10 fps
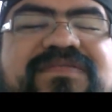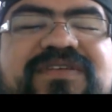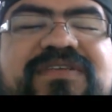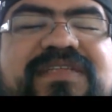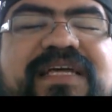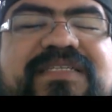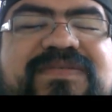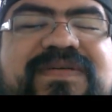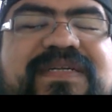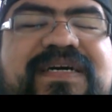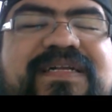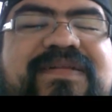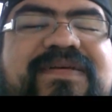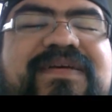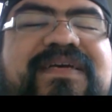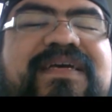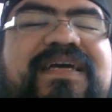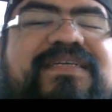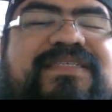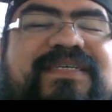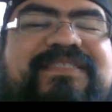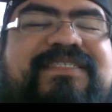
church ladies and whatnot. And